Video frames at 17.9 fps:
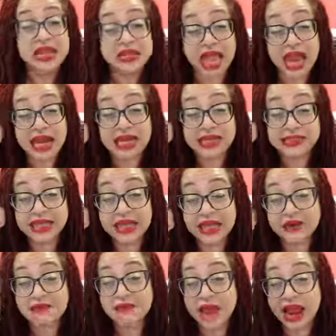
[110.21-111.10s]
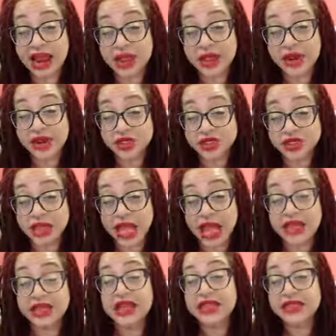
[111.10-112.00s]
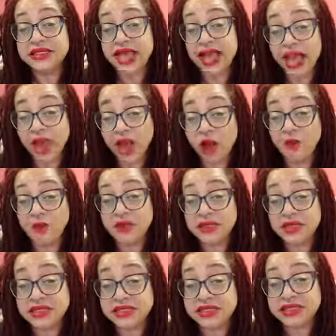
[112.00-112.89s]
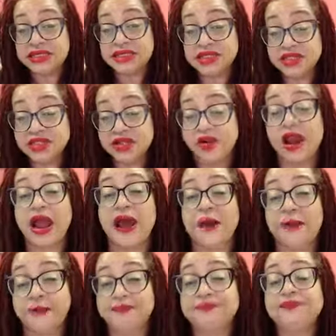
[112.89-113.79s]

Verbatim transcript: that is in my earshot to help this sister out.